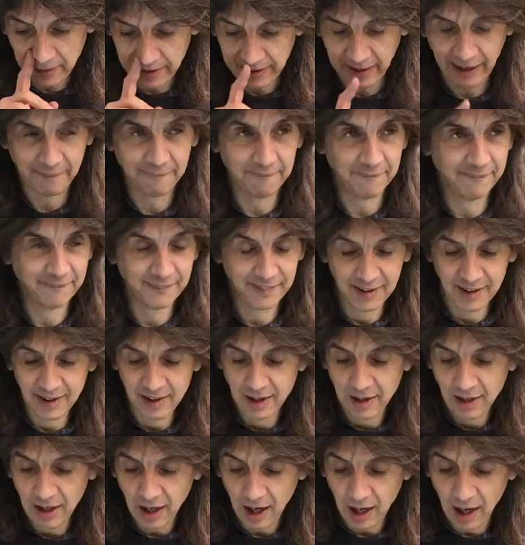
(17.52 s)
Yeah.
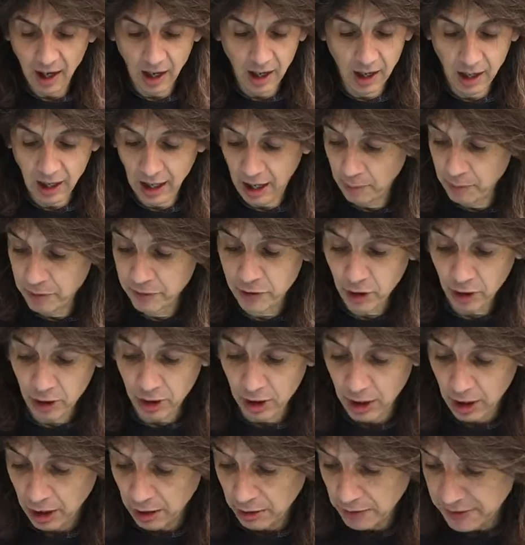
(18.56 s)
And we've got
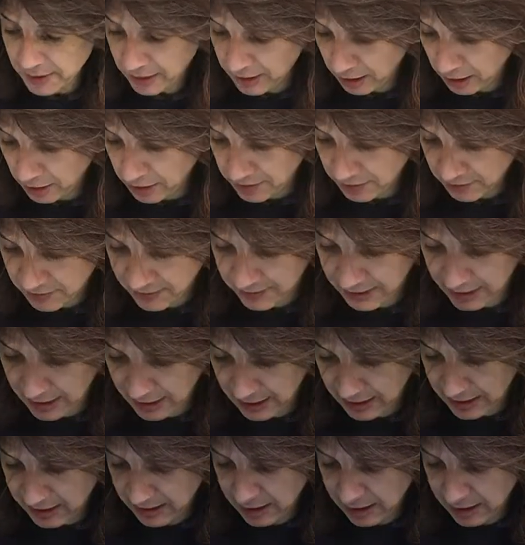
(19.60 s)
loads and loads of seed.